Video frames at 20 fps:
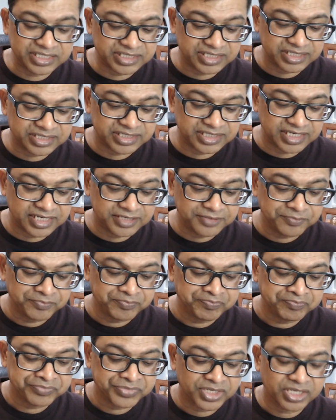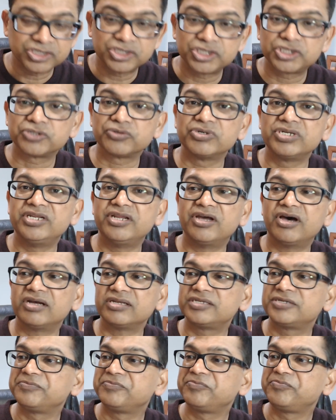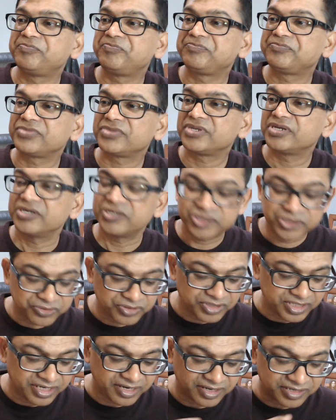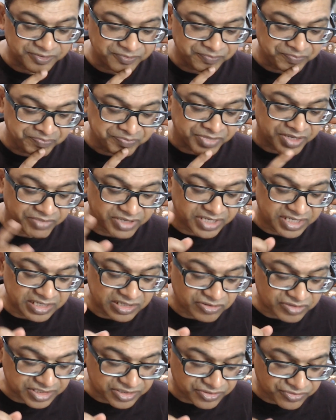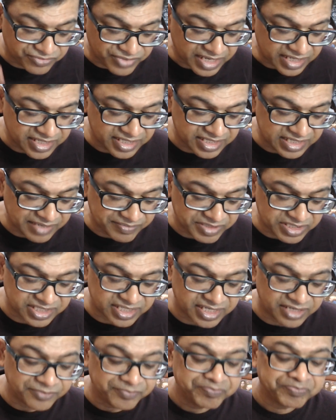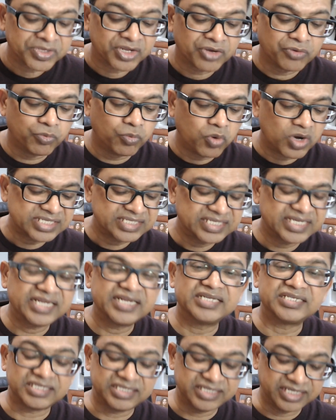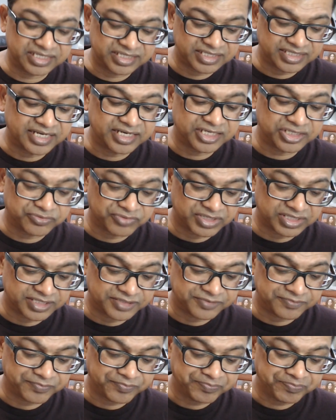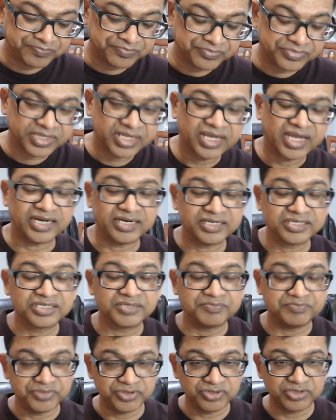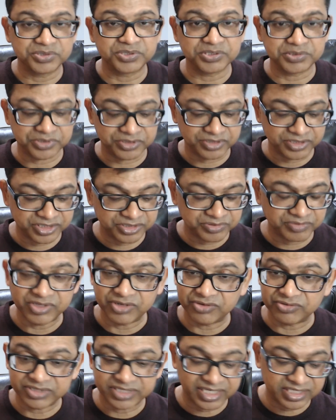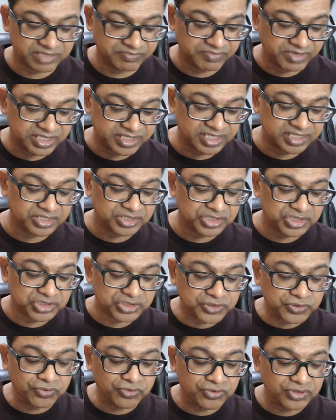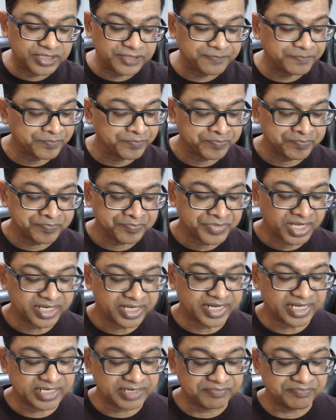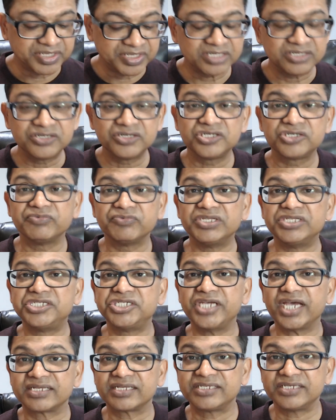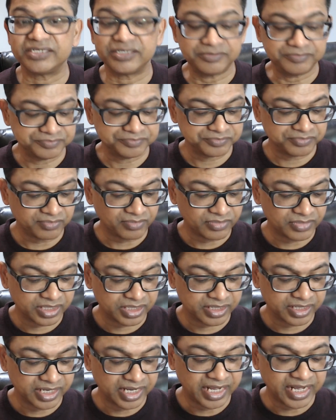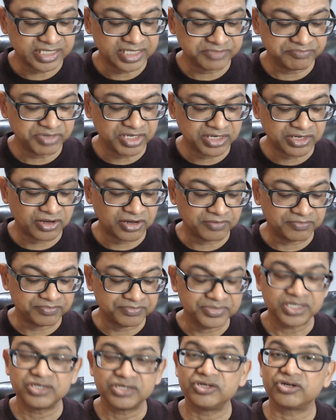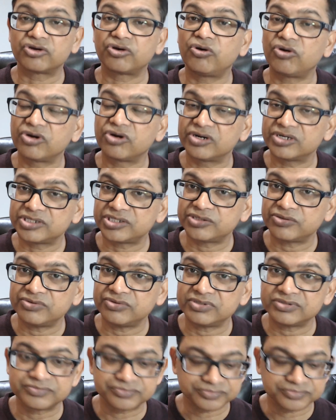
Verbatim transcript: they said, surely not. Surely not. But he looked directly at them and said, what then is this that is written? And this is a beautiful verse from the Old Testament. He says, the stone that the builders rejected has become the cornerstone.